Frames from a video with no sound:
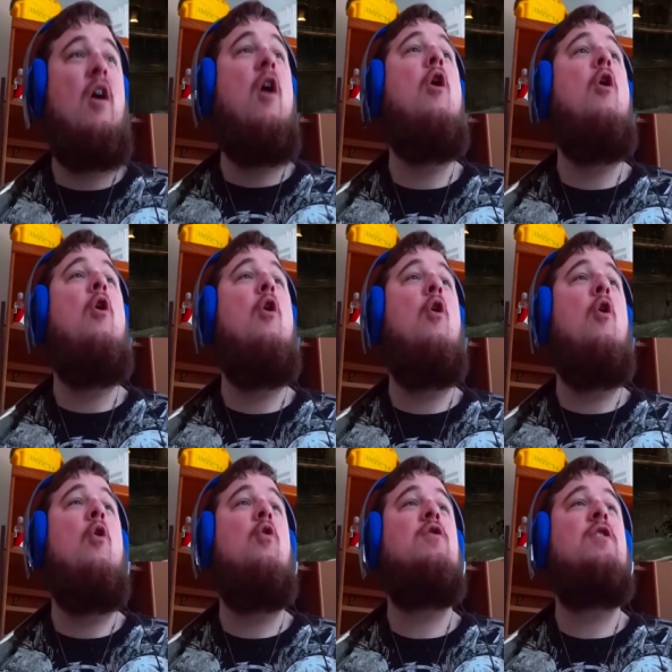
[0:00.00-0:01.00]

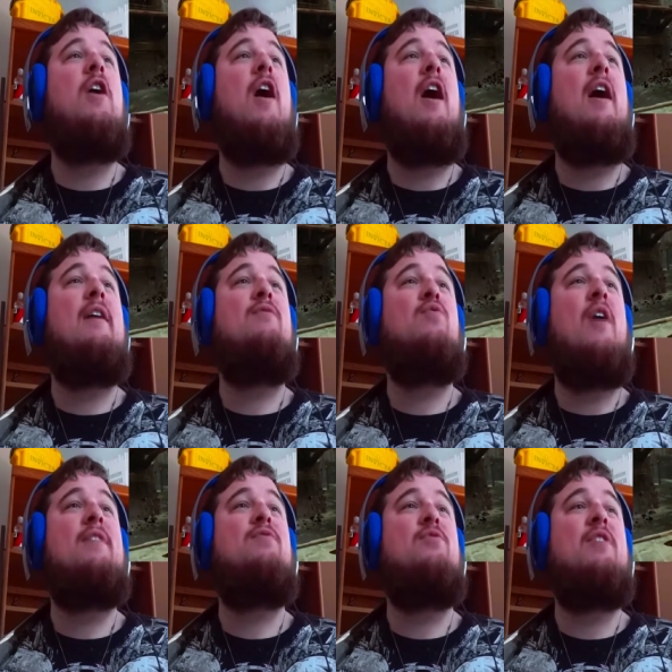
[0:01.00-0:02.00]
oh, God!
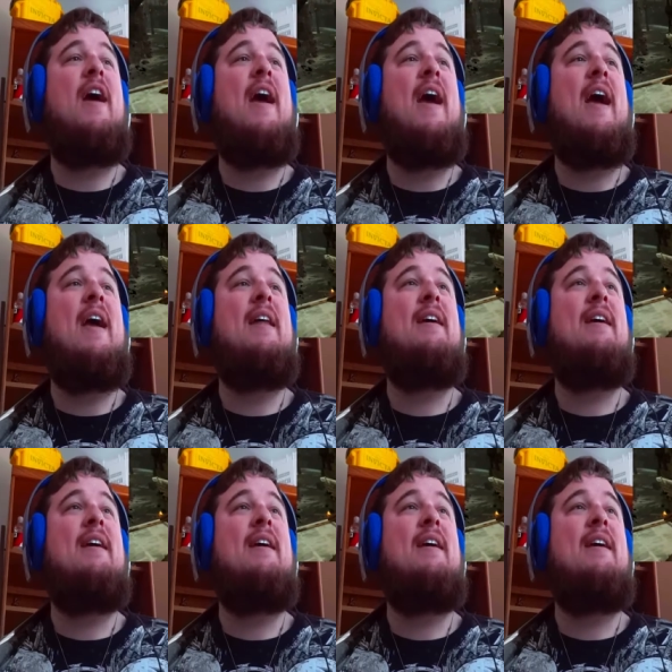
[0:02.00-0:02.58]
Right through the head!